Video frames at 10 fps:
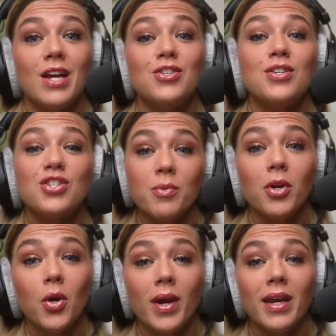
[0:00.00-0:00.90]
And just super
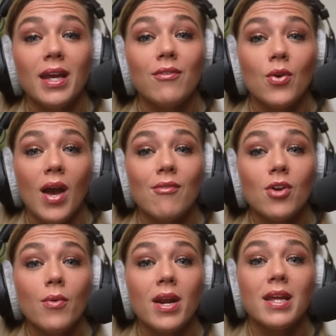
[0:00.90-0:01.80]
quick, if you haven't
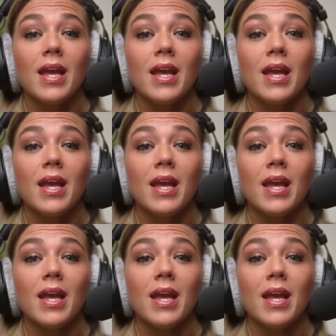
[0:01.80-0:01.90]
already,